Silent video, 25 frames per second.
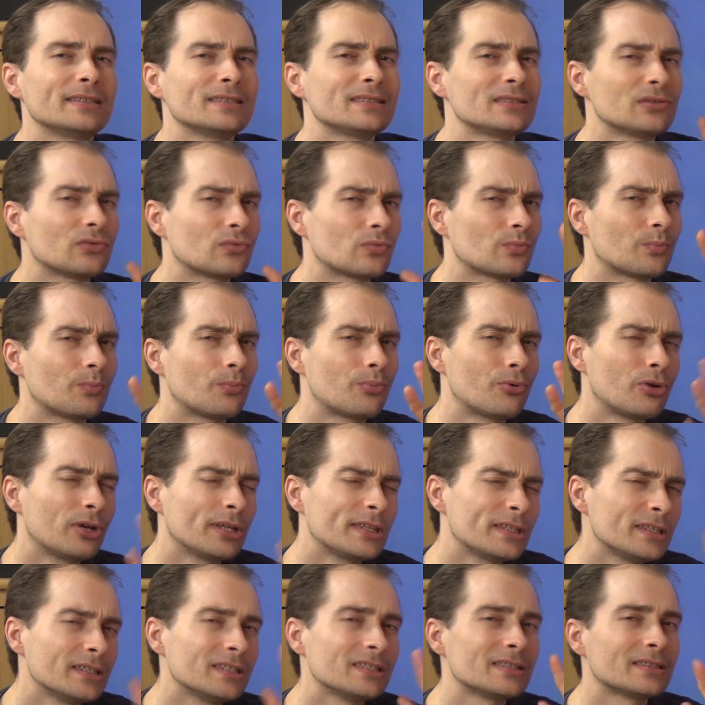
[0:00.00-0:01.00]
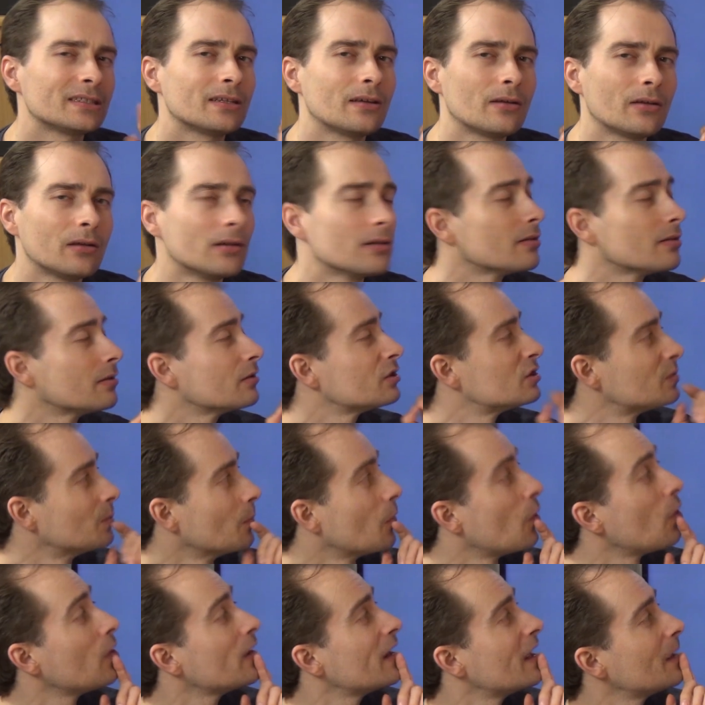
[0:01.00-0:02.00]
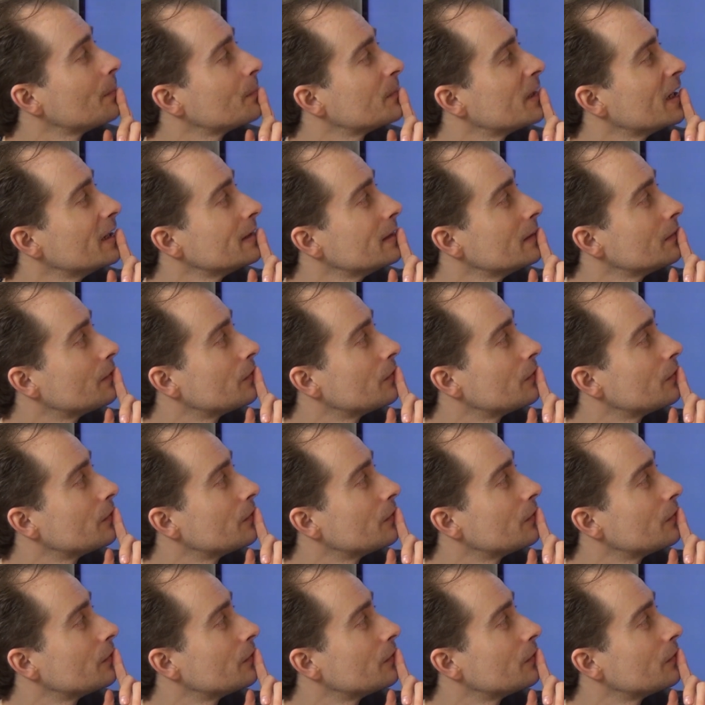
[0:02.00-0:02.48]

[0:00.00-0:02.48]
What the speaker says: It's a pretty small update